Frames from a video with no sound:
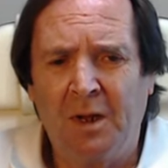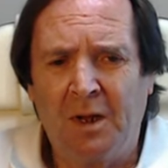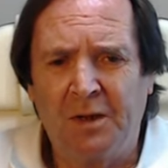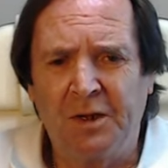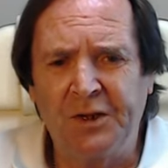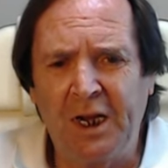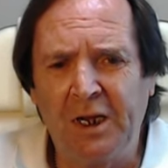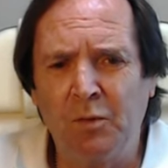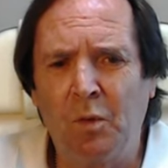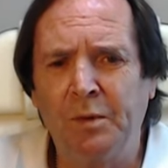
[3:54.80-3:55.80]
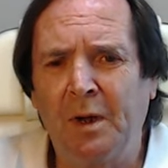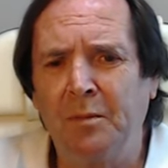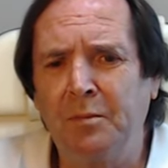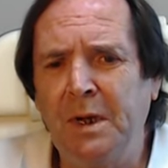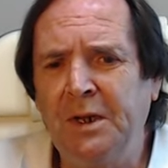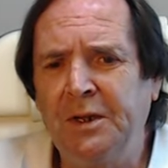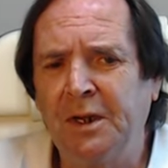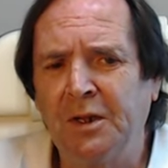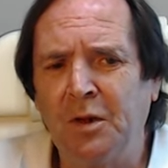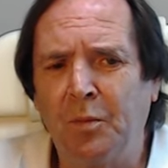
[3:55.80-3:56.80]
The second will be a meeting
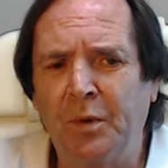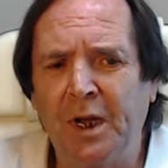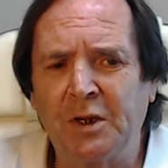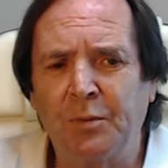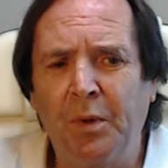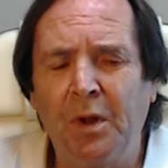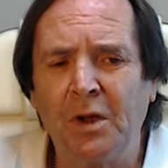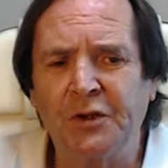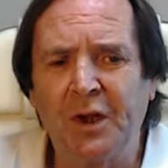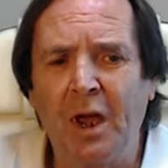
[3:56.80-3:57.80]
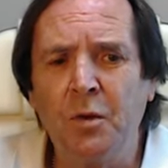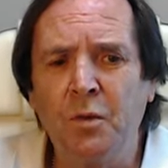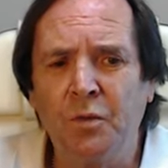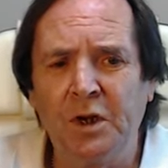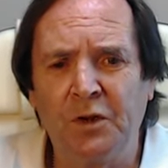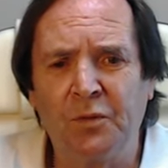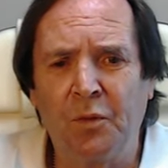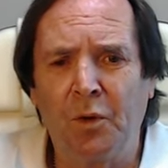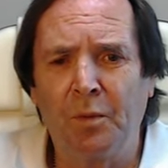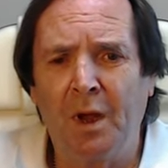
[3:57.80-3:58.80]
in the BRICS Plus outreach
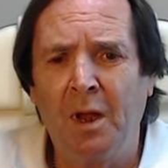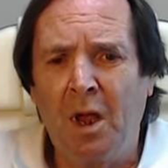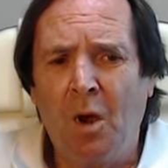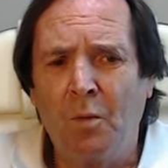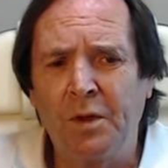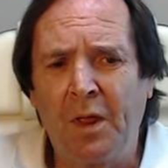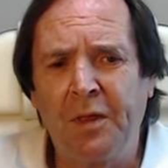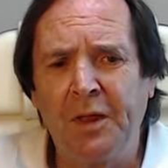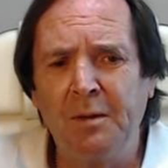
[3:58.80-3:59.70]
format with the theme